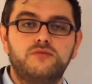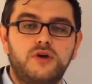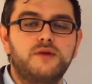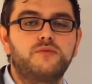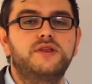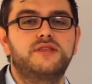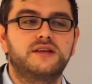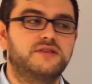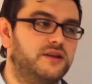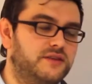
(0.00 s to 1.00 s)
right, we
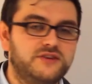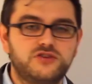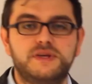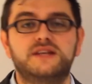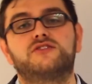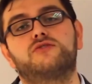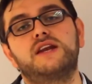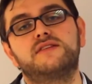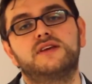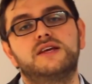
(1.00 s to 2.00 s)
think that these should be
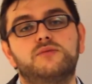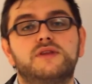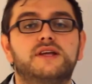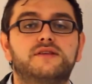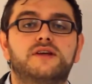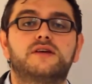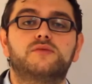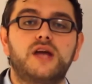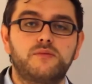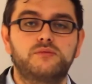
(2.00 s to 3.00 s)
discredited, we think
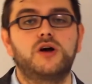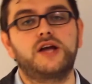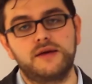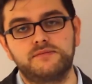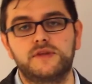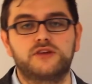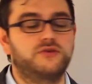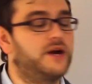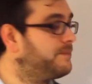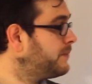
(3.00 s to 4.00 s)
that, yeah, okay, that's
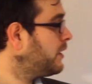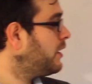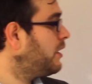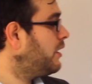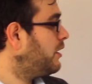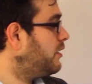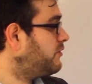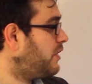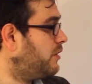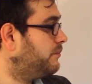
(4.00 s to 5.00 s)
great.
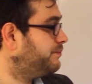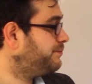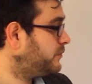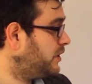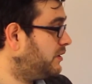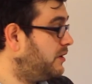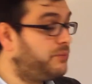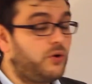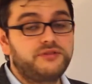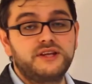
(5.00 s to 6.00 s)
So, the
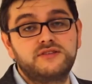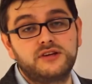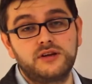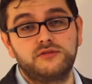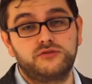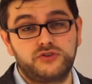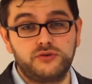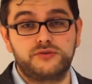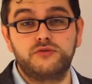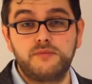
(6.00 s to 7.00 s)
important thing
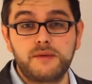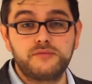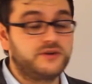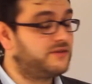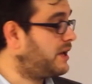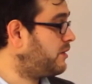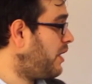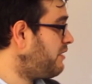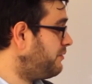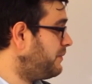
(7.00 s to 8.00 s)
to remember and take
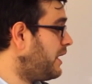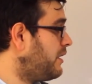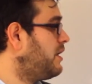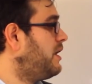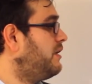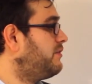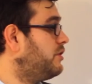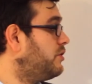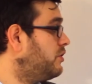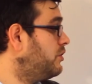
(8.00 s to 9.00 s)
away from that is
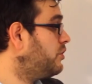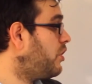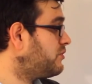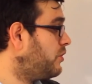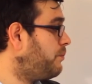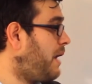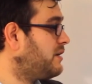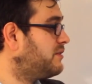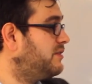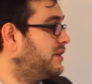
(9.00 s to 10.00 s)
that not all
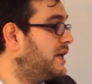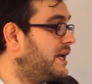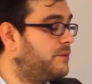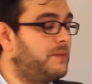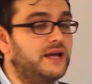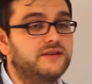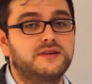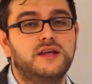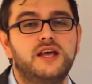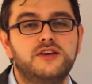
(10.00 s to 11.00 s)
penalties are
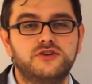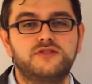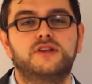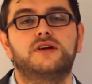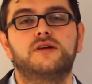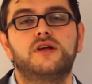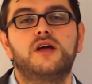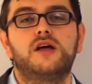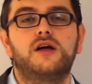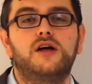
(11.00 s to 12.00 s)
link-based. It's just that
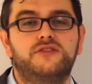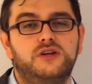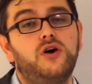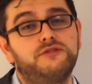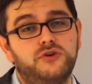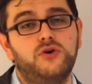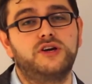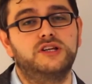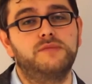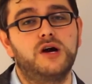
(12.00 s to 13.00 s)
there's a lot of
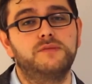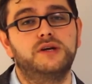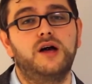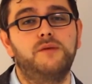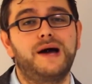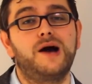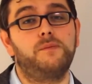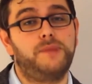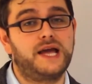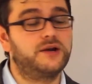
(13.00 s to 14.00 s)
talk at the moment
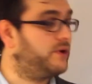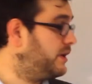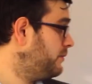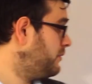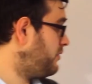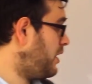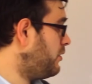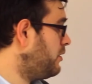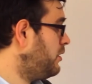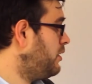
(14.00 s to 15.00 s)
about Penguin. So